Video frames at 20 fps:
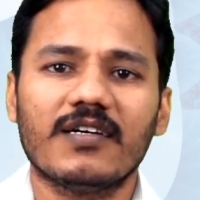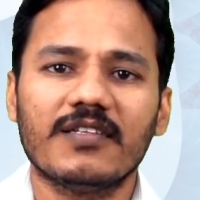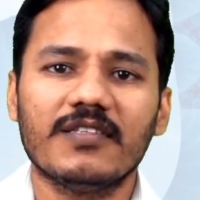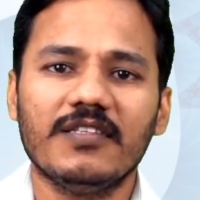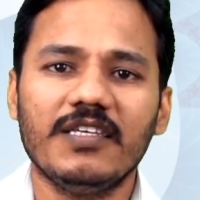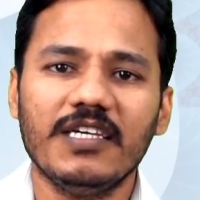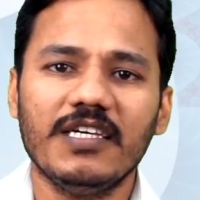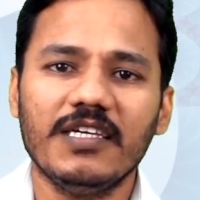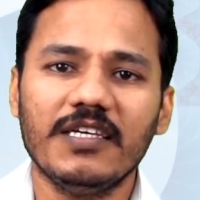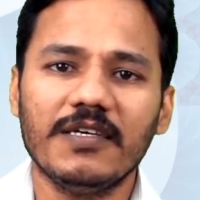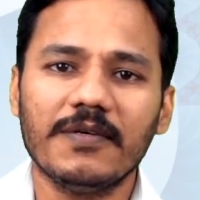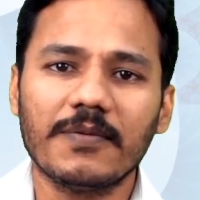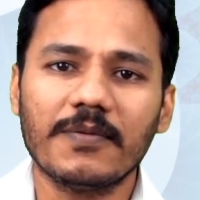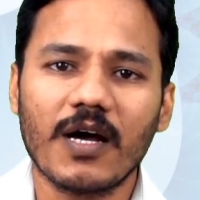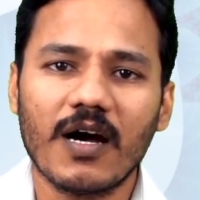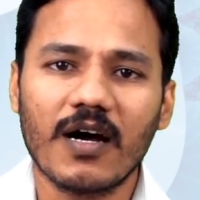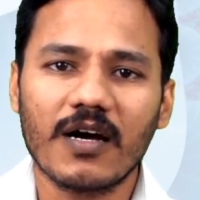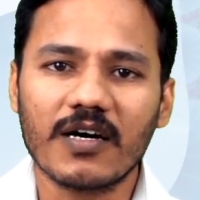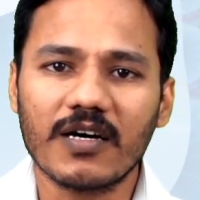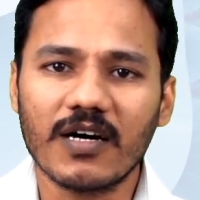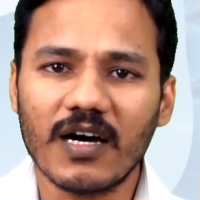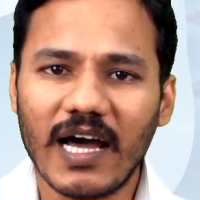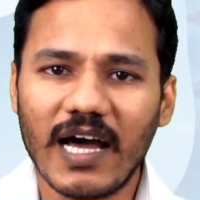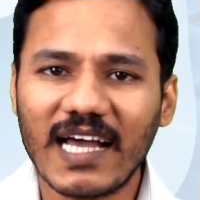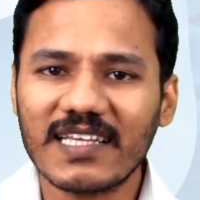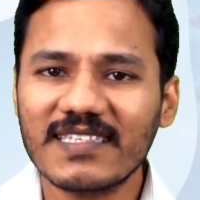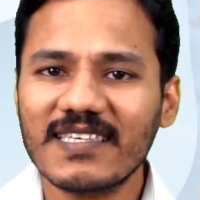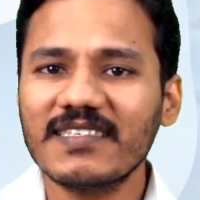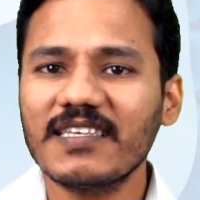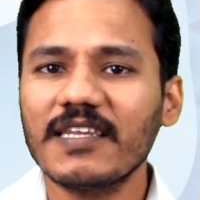the
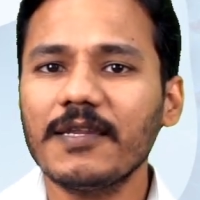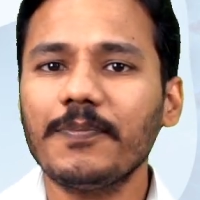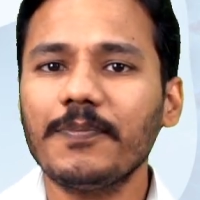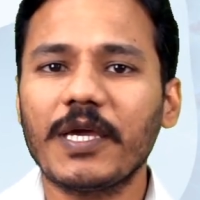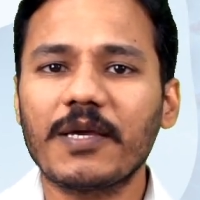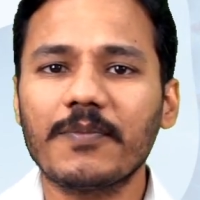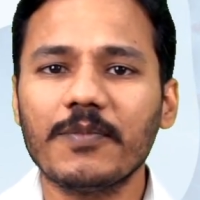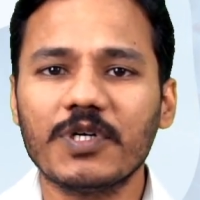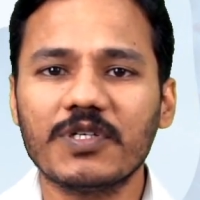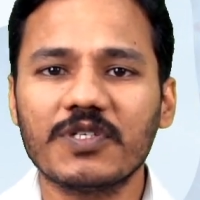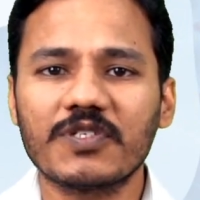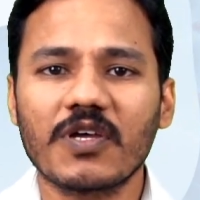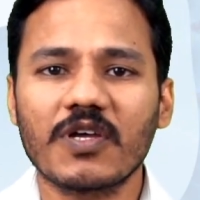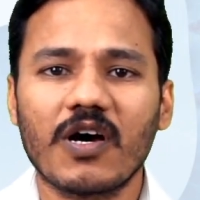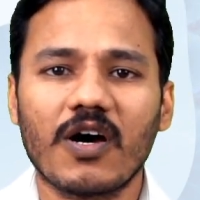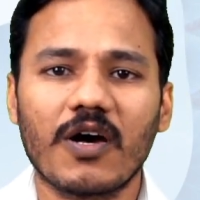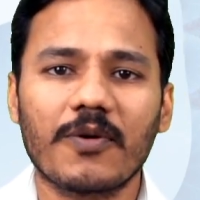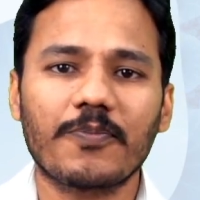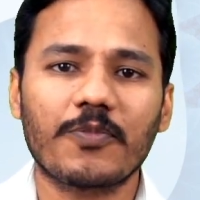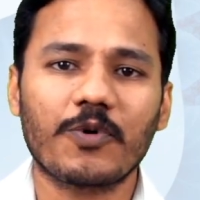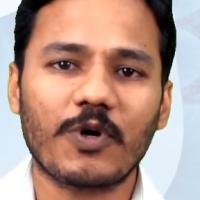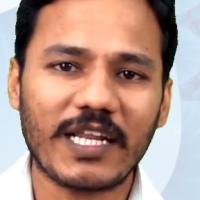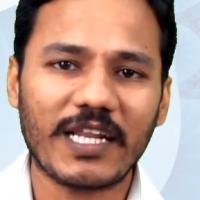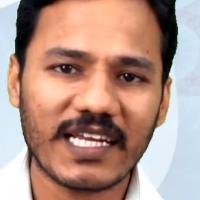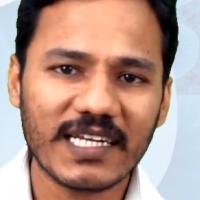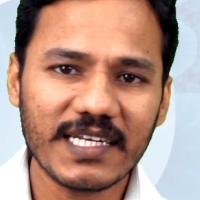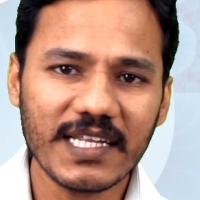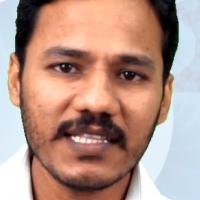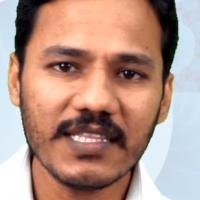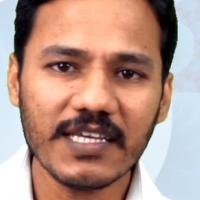accessory pigments are
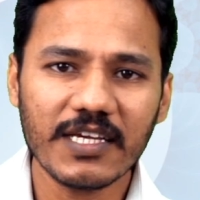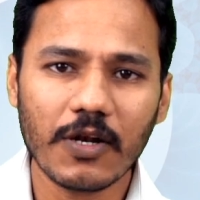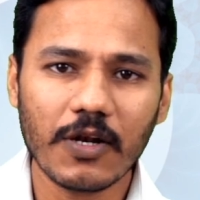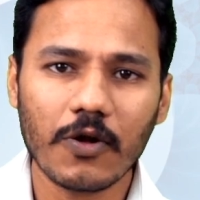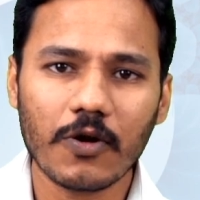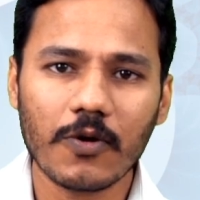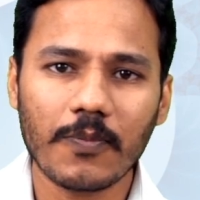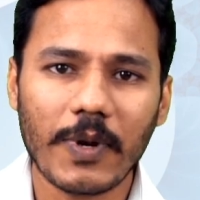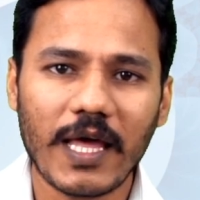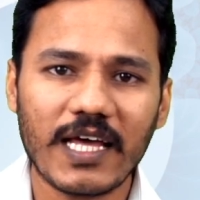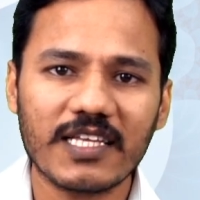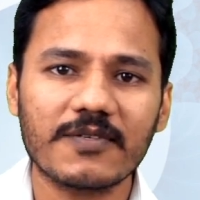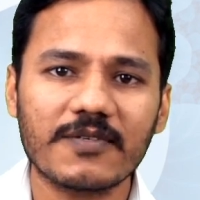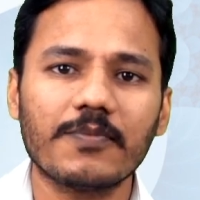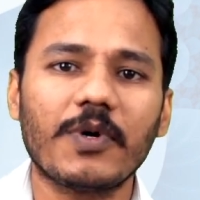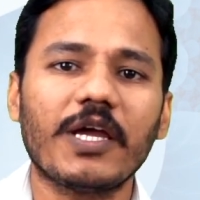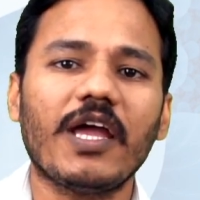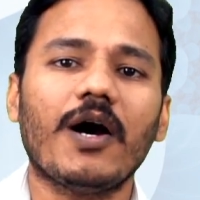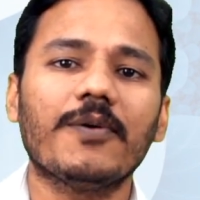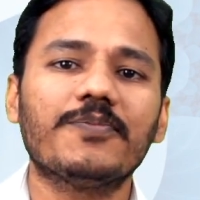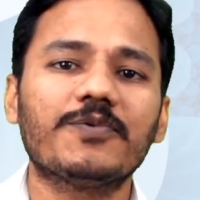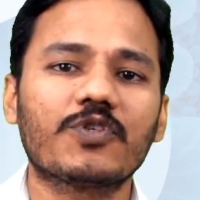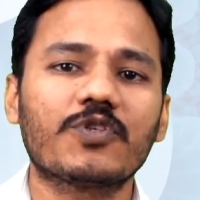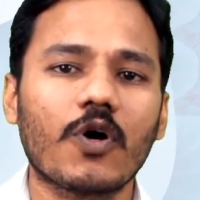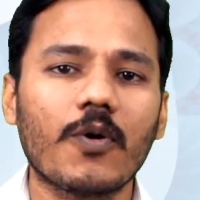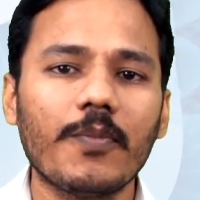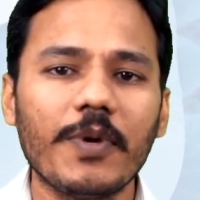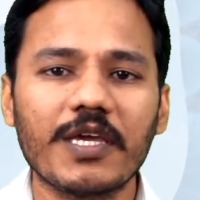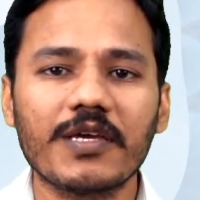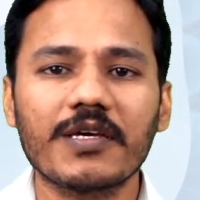protecting the chloroplast by
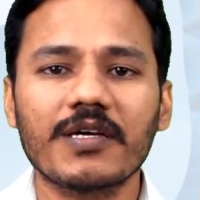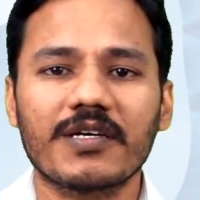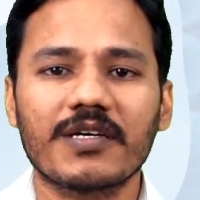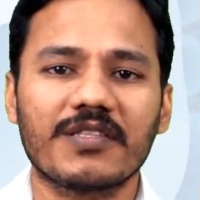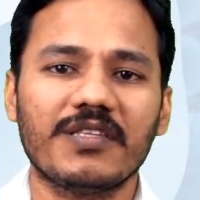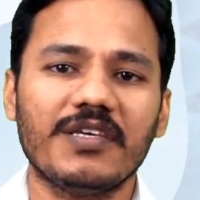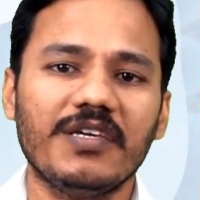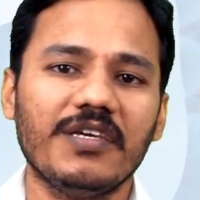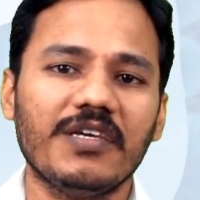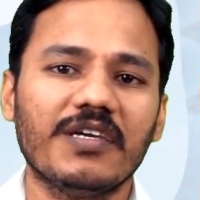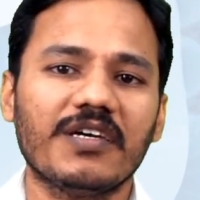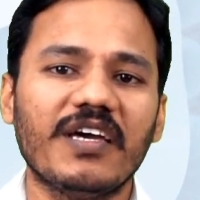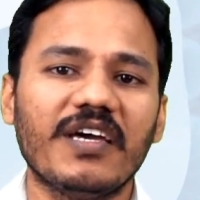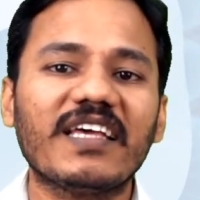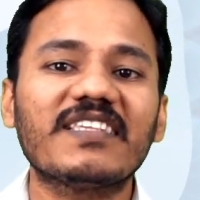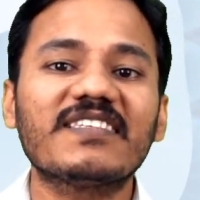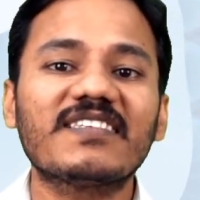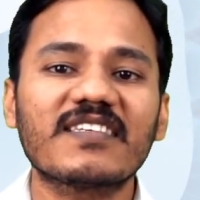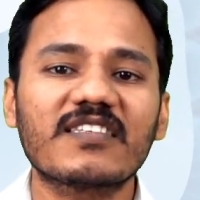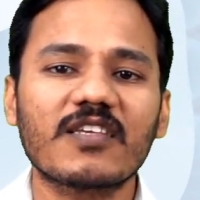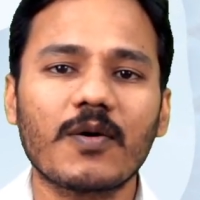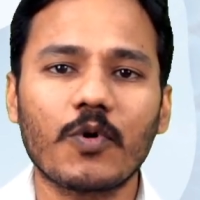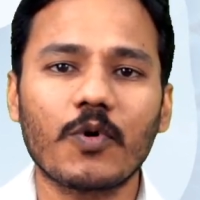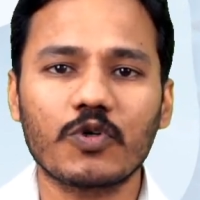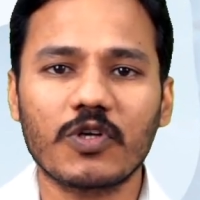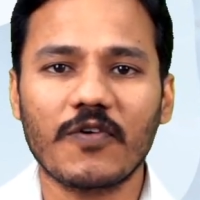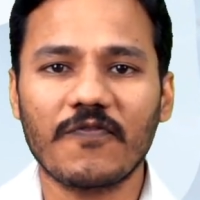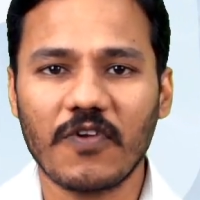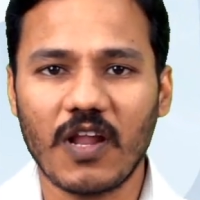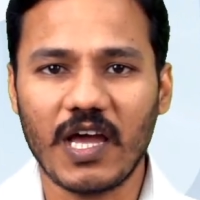absorbing the excess
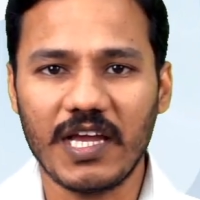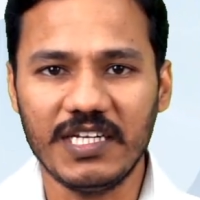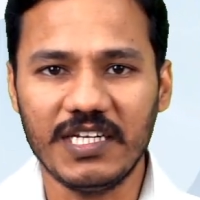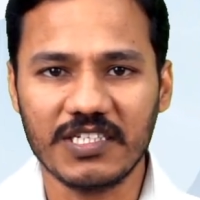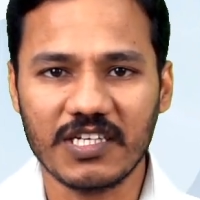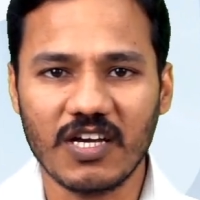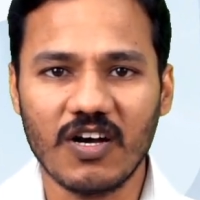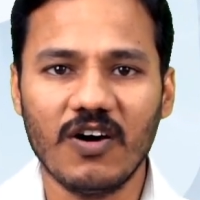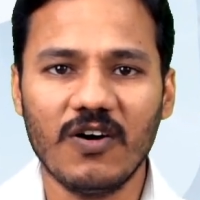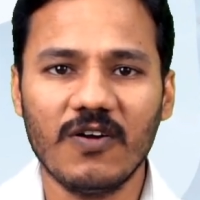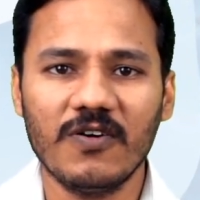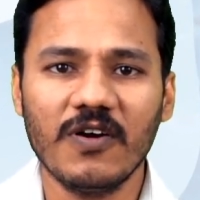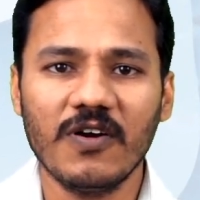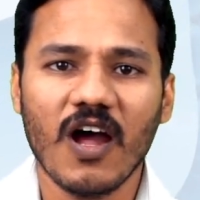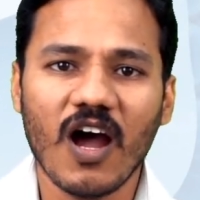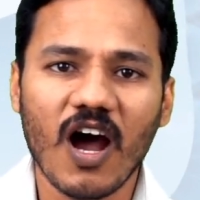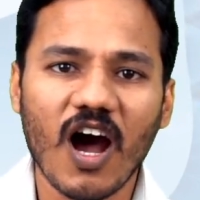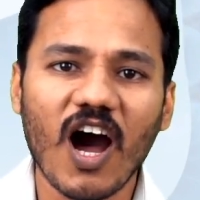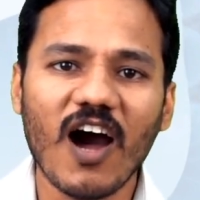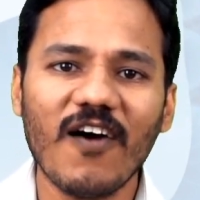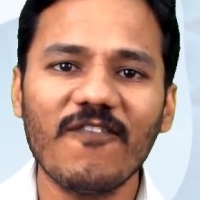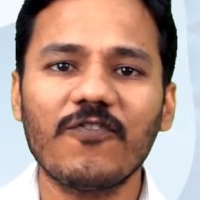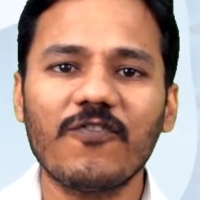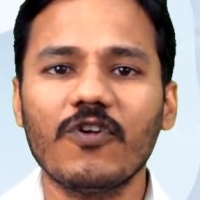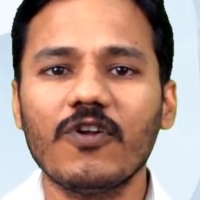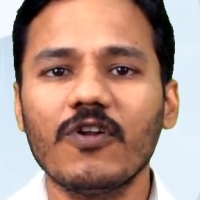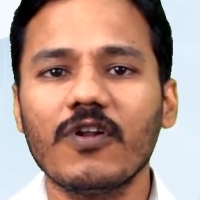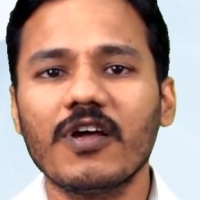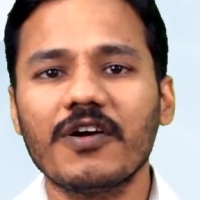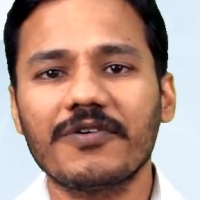amount of light or
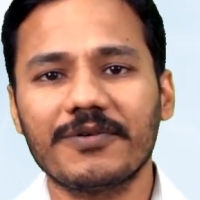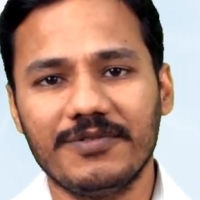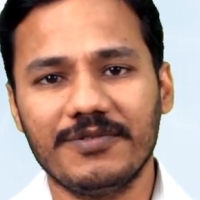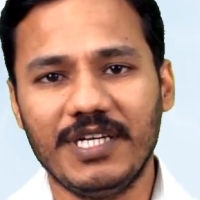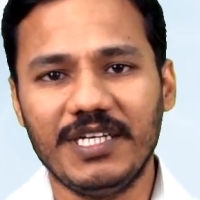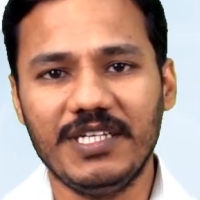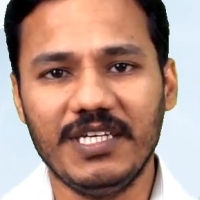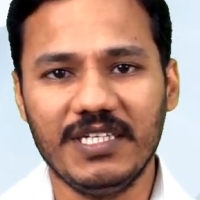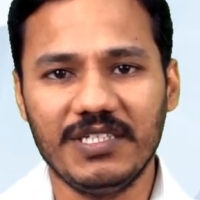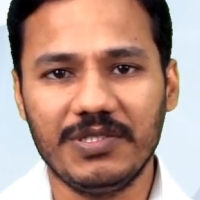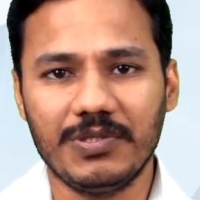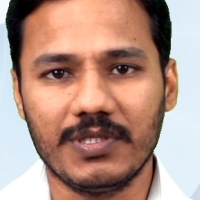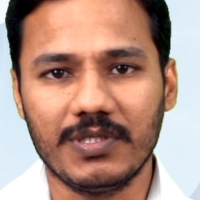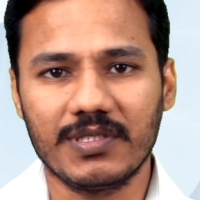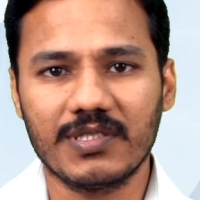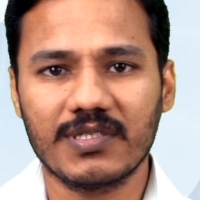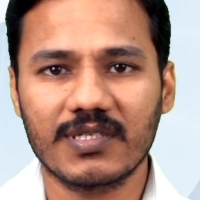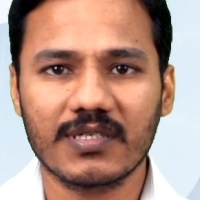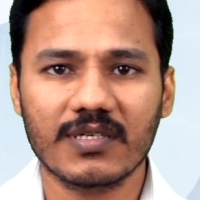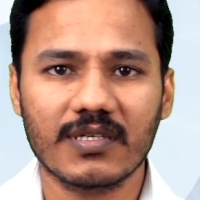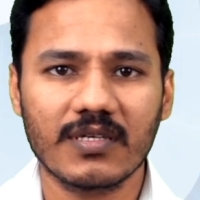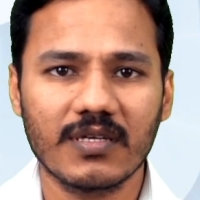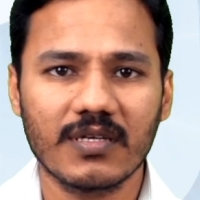harmful radiations